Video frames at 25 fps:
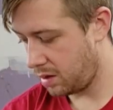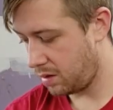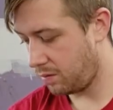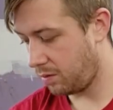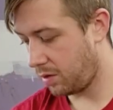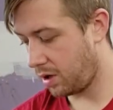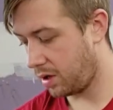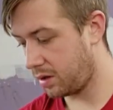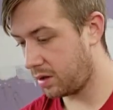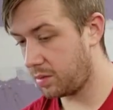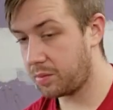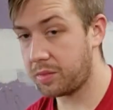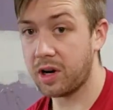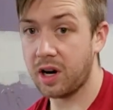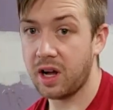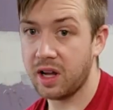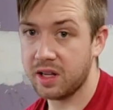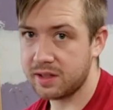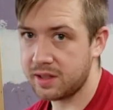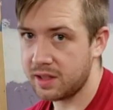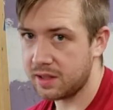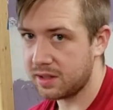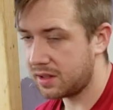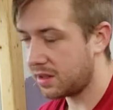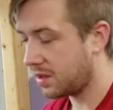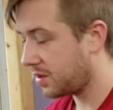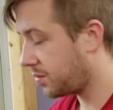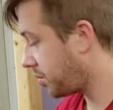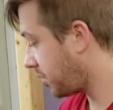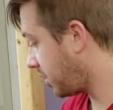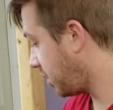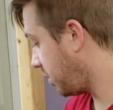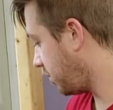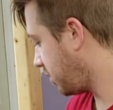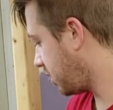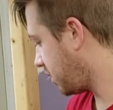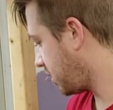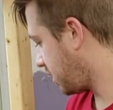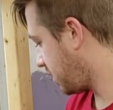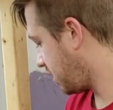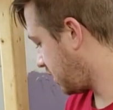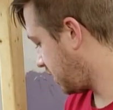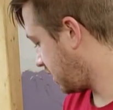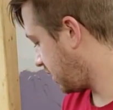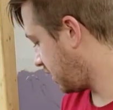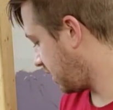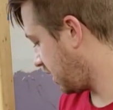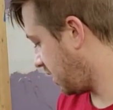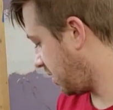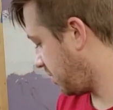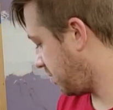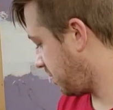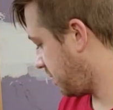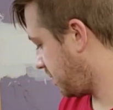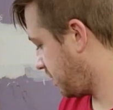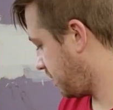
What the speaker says: But the process is pretty much the same.